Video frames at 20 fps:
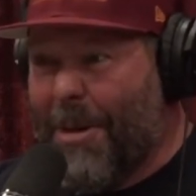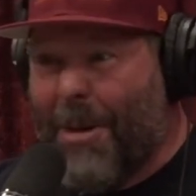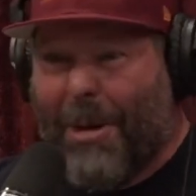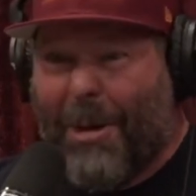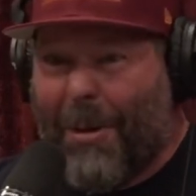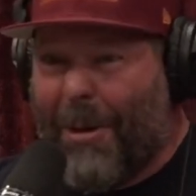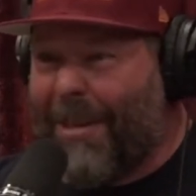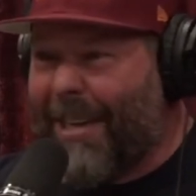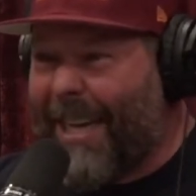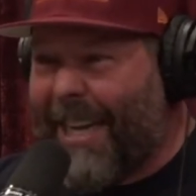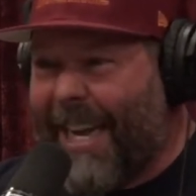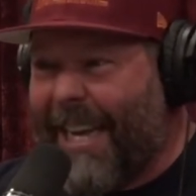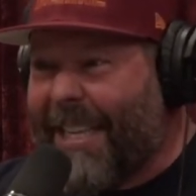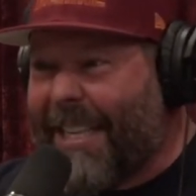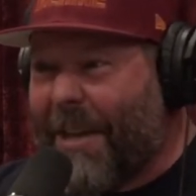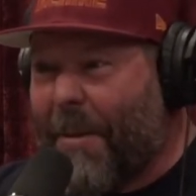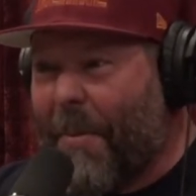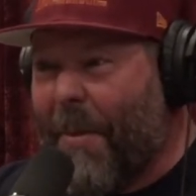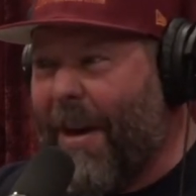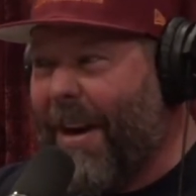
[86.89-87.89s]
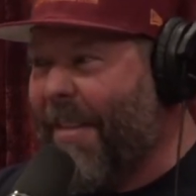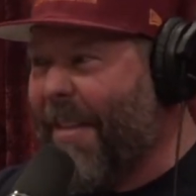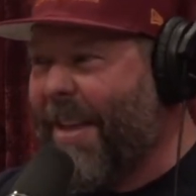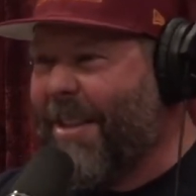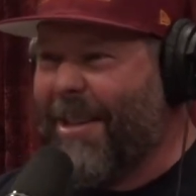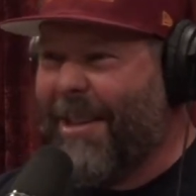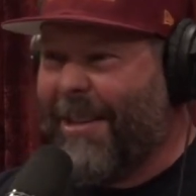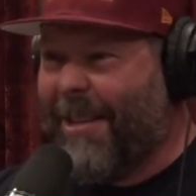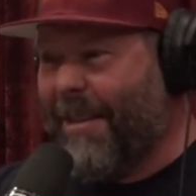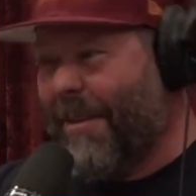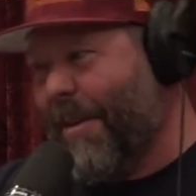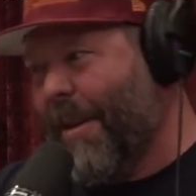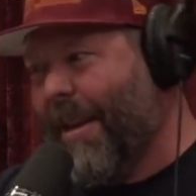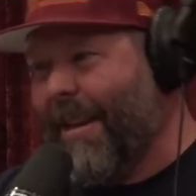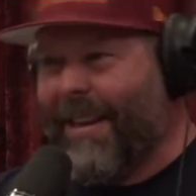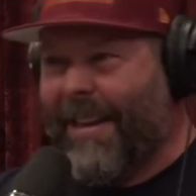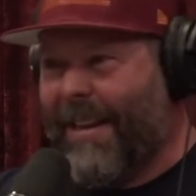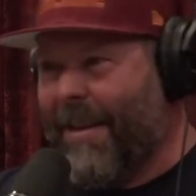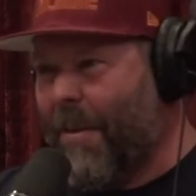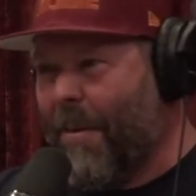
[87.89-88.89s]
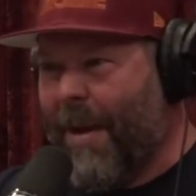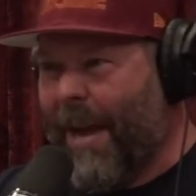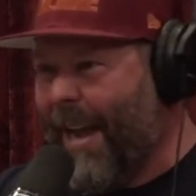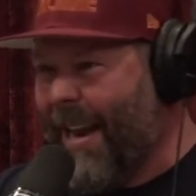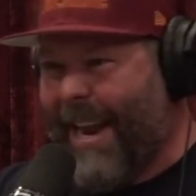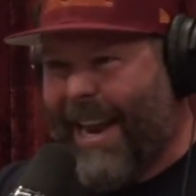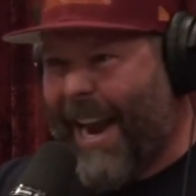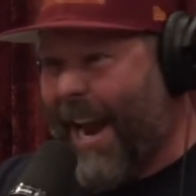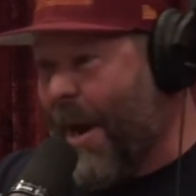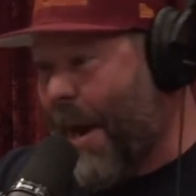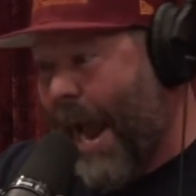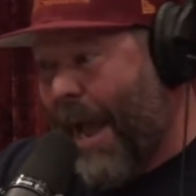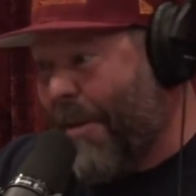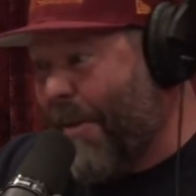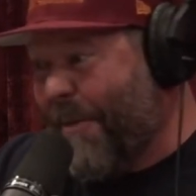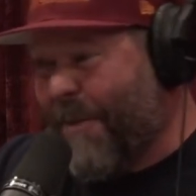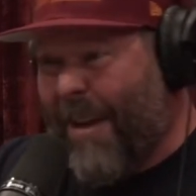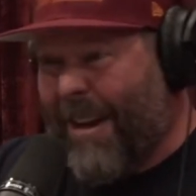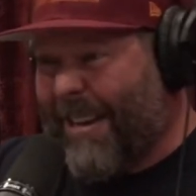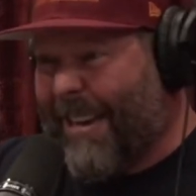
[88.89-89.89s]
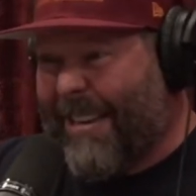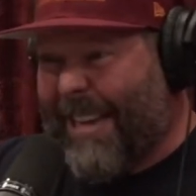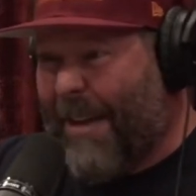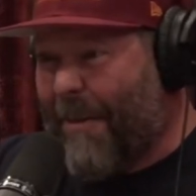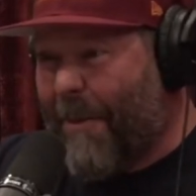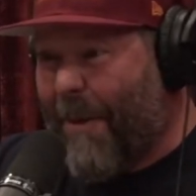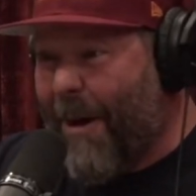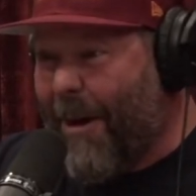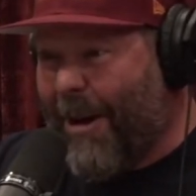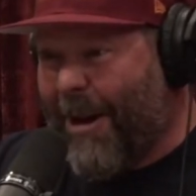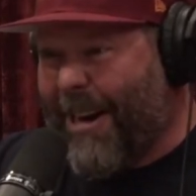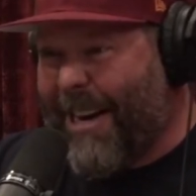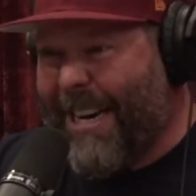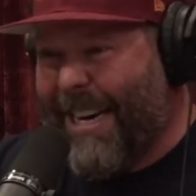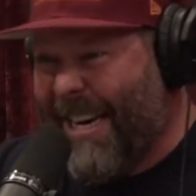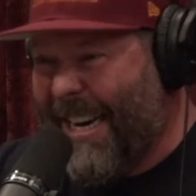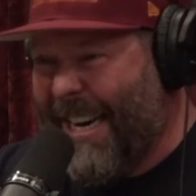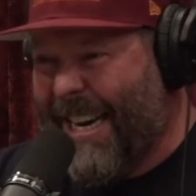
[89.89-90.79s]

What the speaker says: You're supposed to kiss someone and then just, like, how the fuck does that work?